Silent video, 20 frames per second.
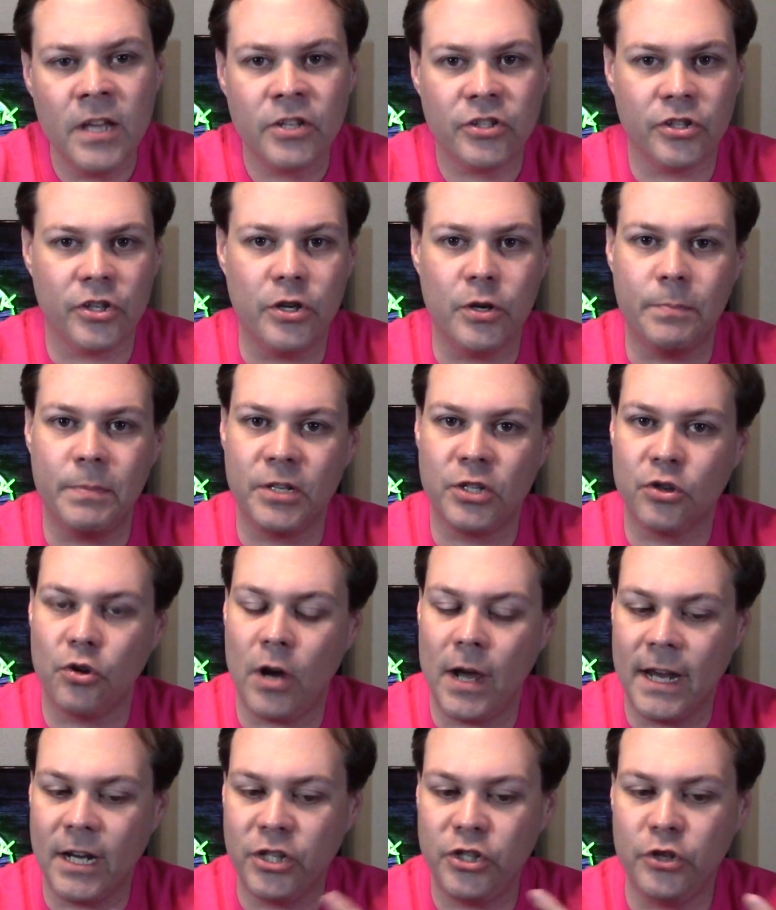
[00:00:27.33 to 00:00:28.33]
So you'll be
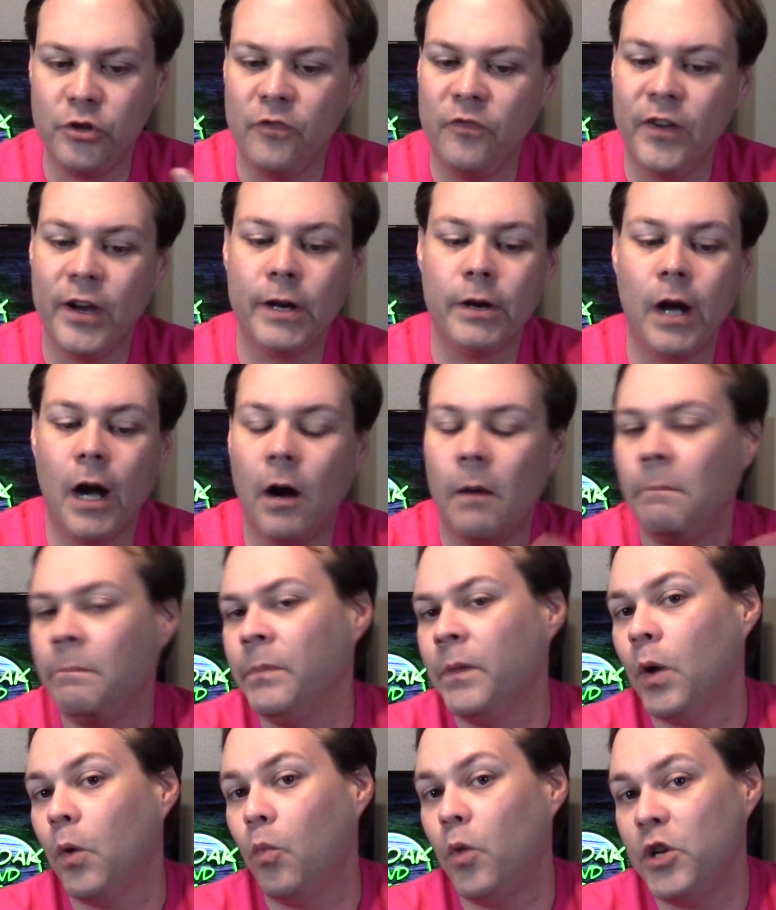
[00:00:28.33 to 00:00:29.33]
trying to figure out
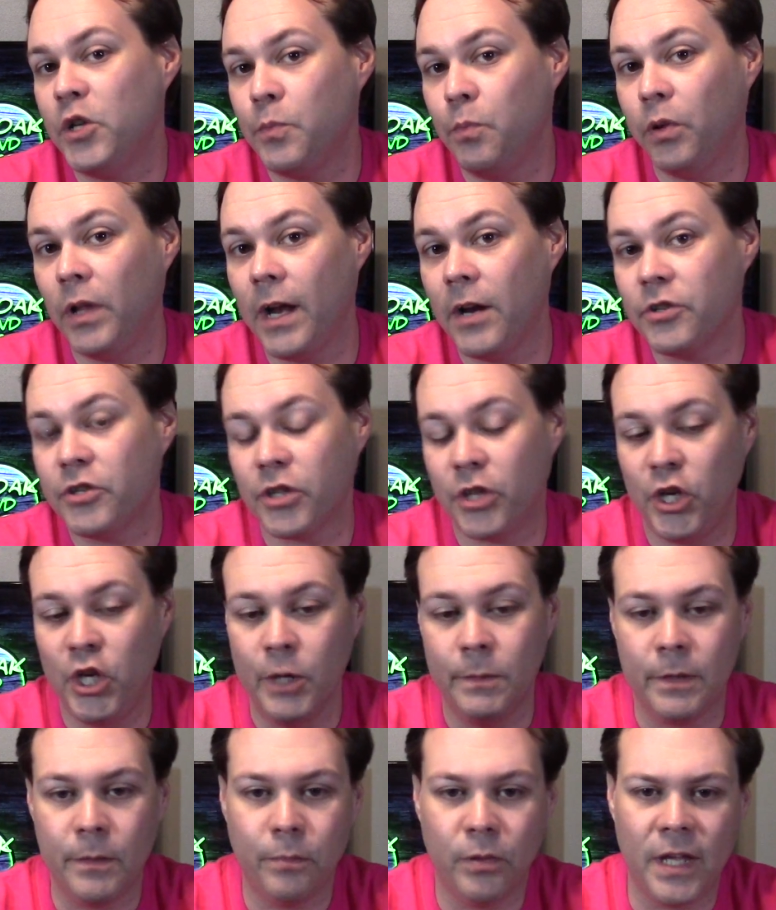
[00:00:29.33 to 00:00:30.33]
which players are the
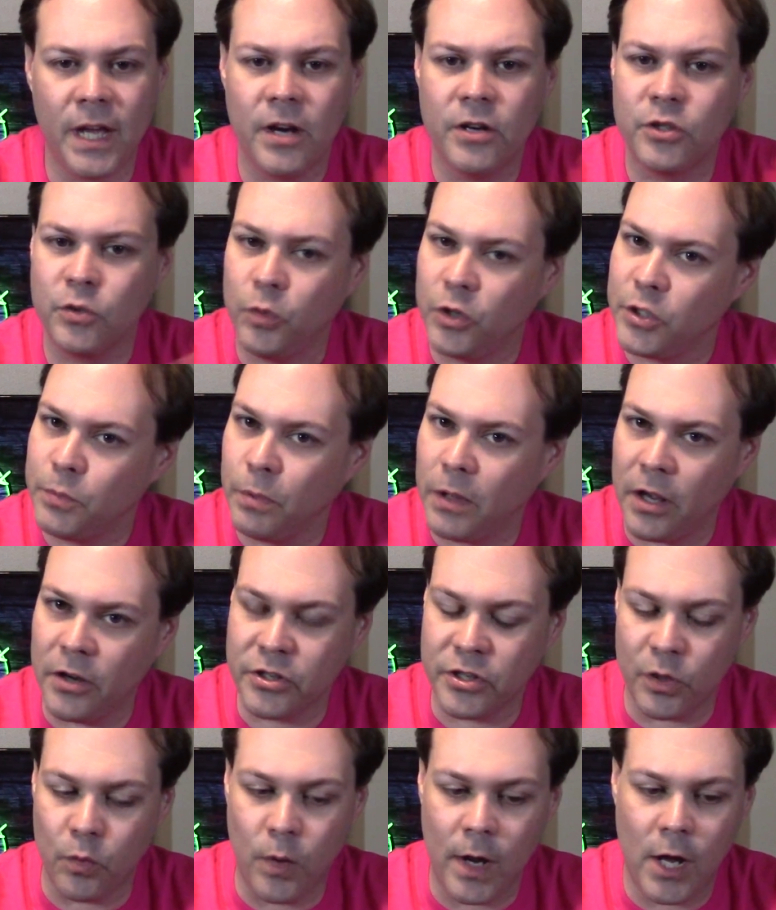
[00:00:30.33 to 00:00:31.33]
human players, which
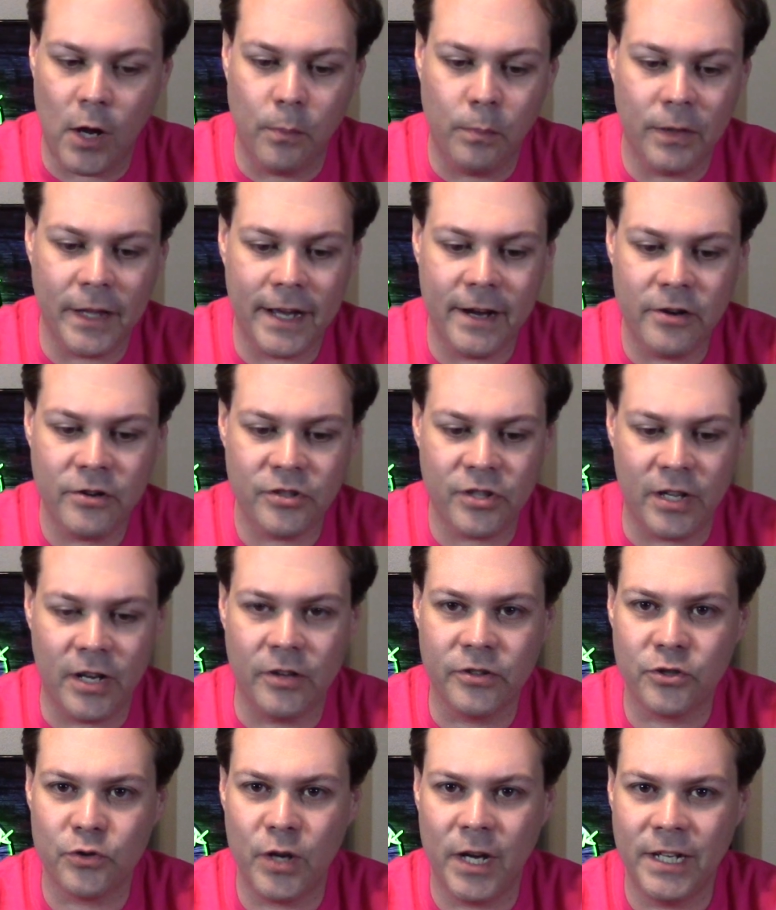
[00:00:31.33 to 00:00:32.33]
players are the whale players, and
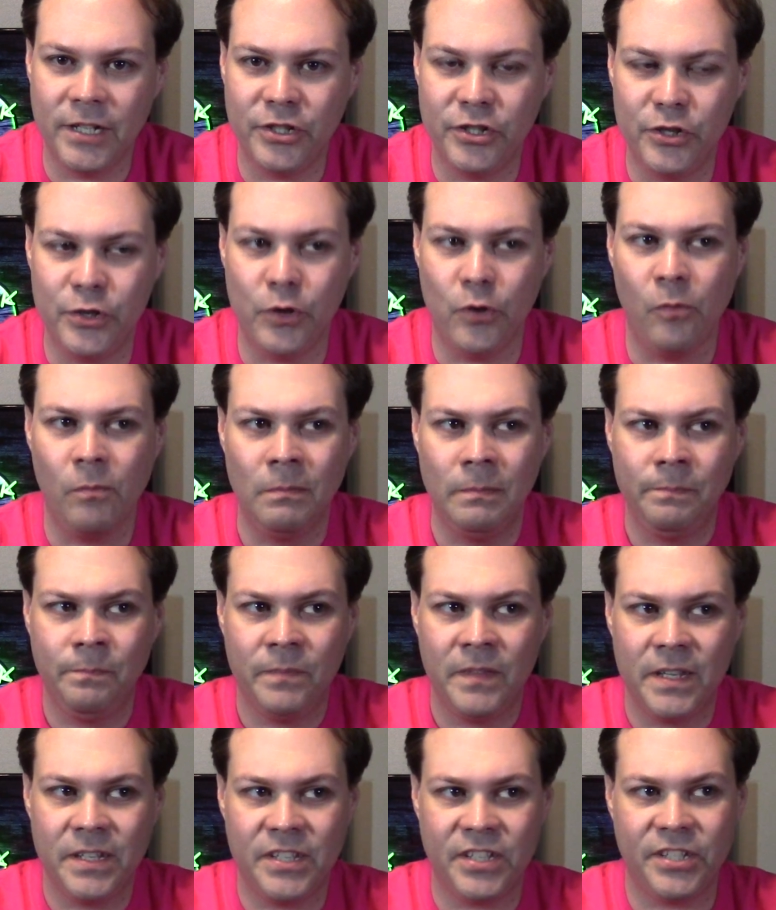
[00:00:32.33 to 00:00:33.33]
also trying to
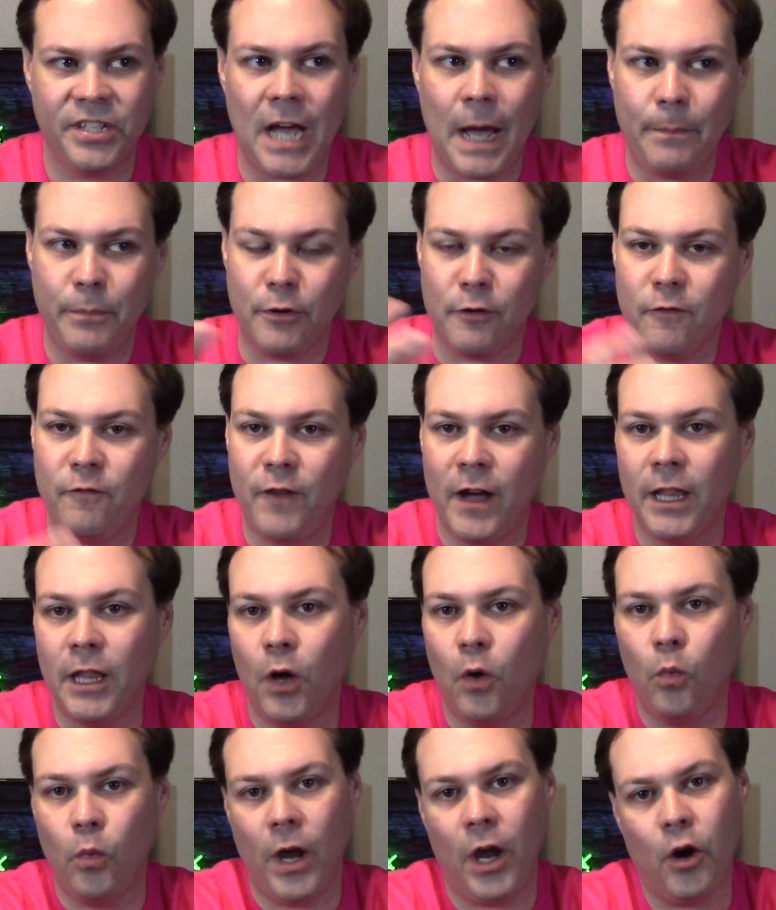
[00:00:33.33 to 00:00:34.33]
stop your
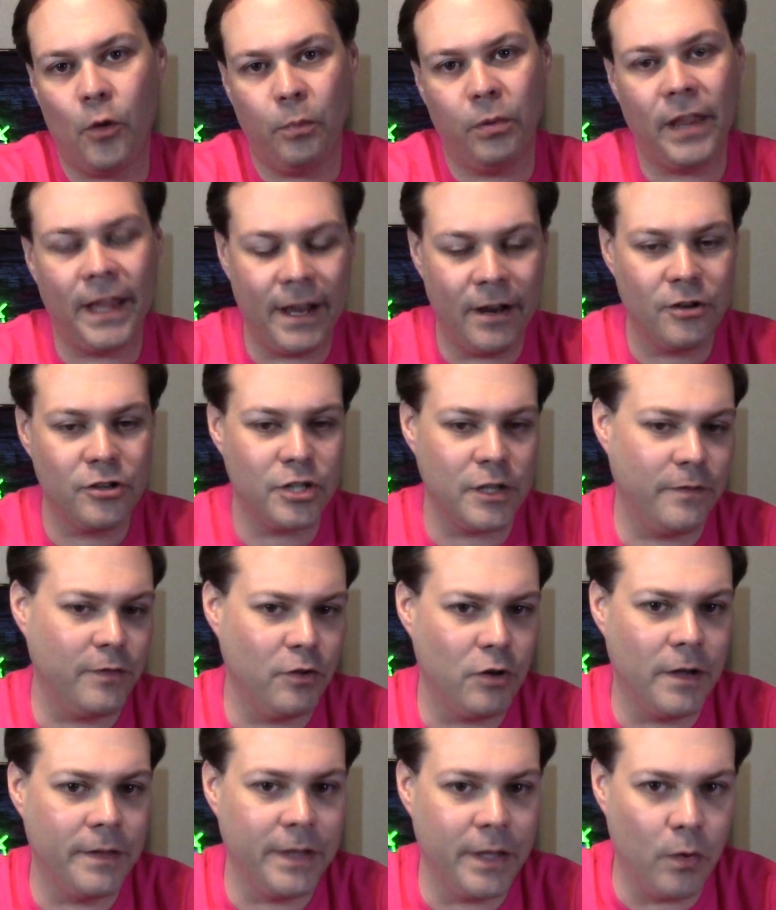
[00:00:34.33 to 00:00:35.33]
fellow whale players if
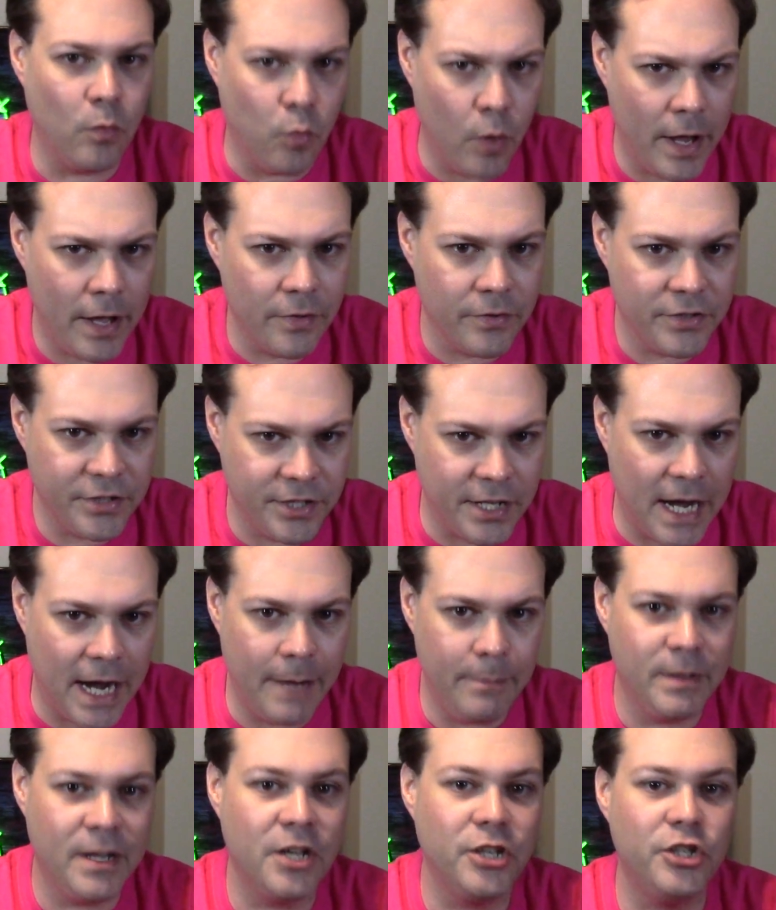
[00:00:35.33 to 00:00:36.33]
you're on the whale
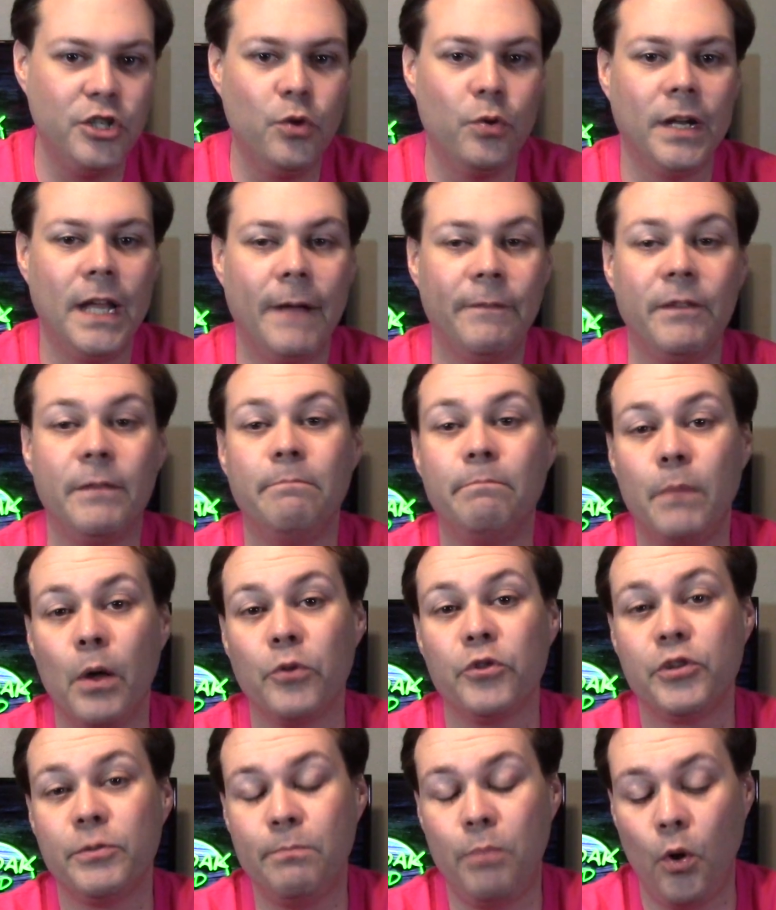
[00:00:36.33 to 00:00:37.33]
side, because you want to have the
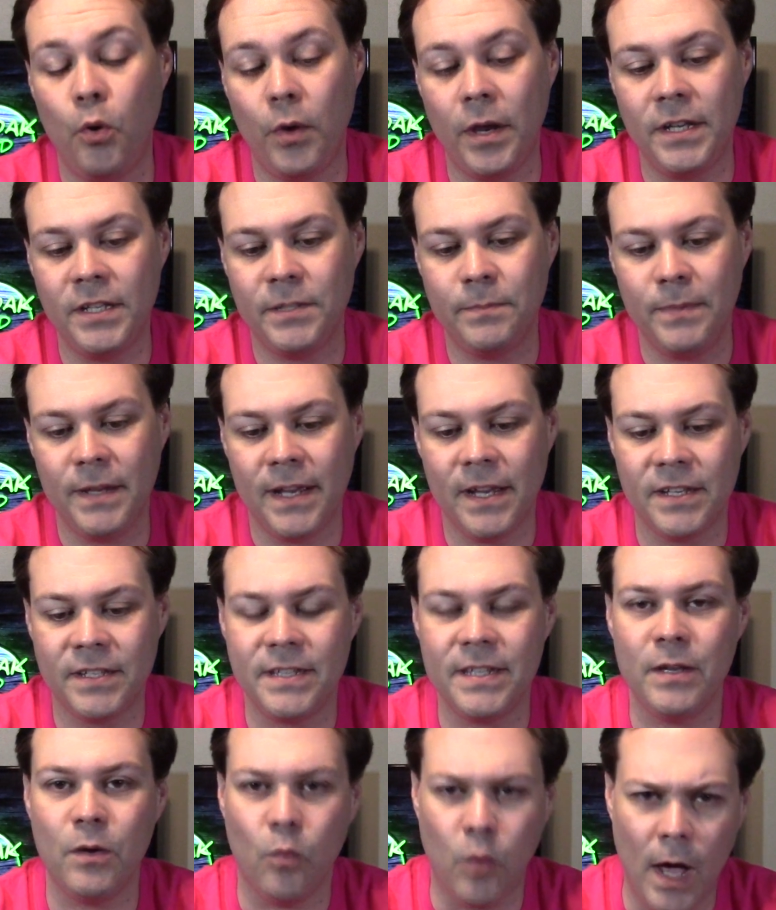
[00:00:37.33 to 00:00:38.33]
most points, because
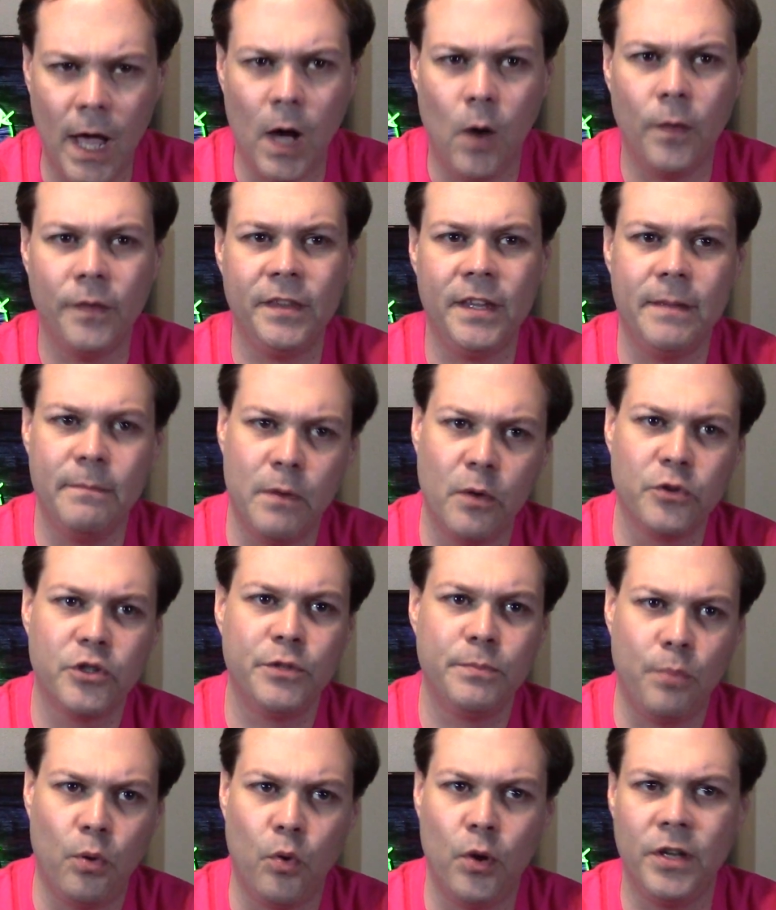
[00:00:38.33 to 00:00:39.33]
the whale with the
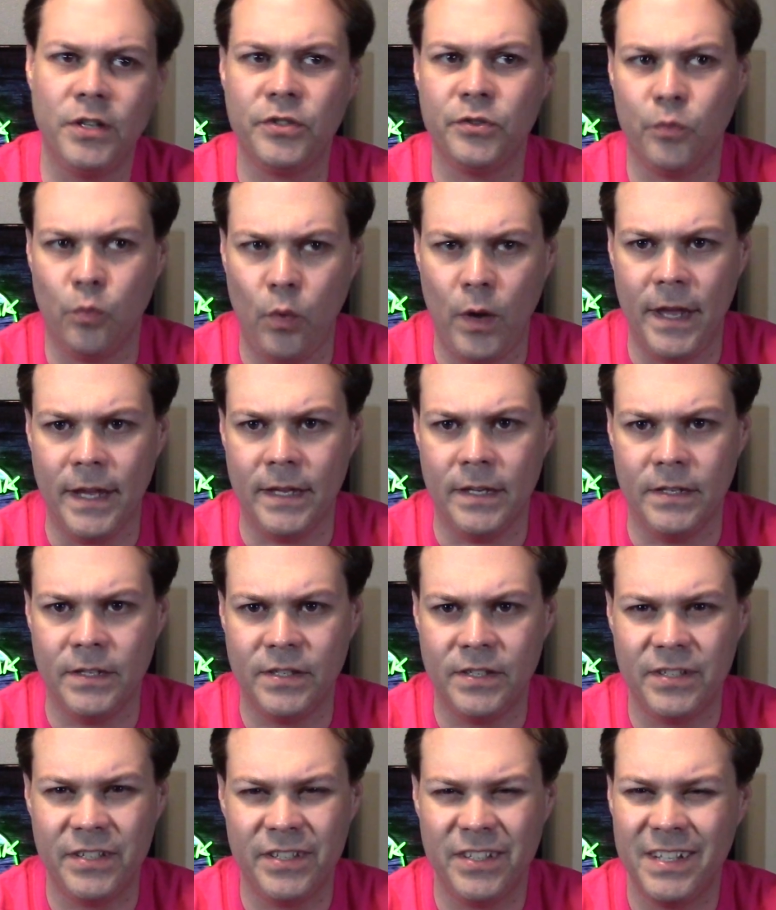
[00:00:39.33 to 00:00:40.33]
most points
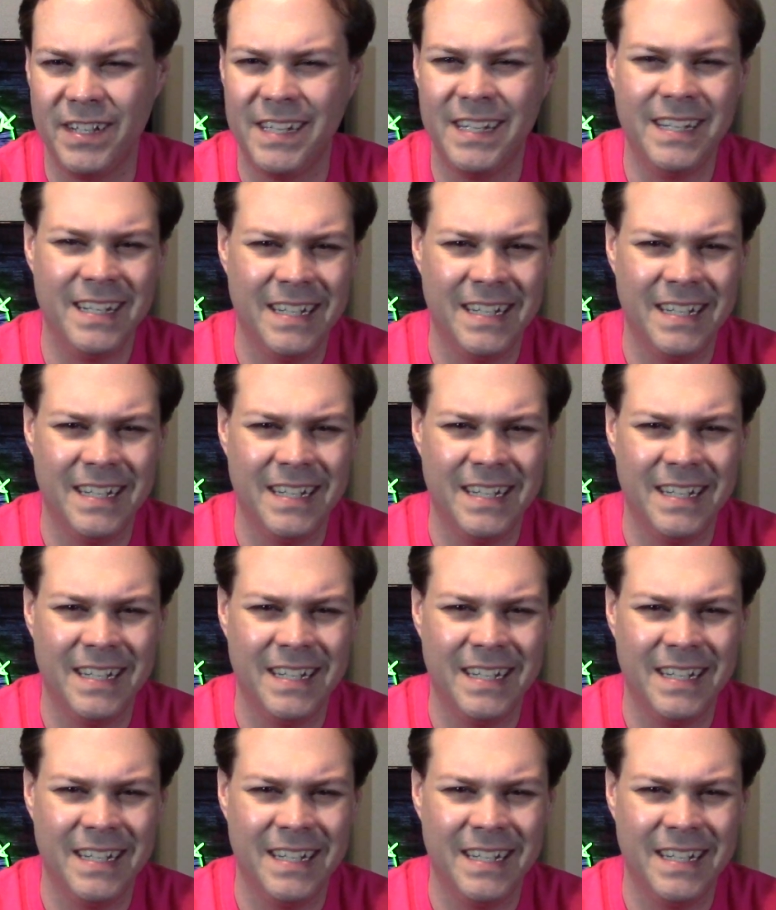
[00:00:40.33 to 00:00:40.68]
wins.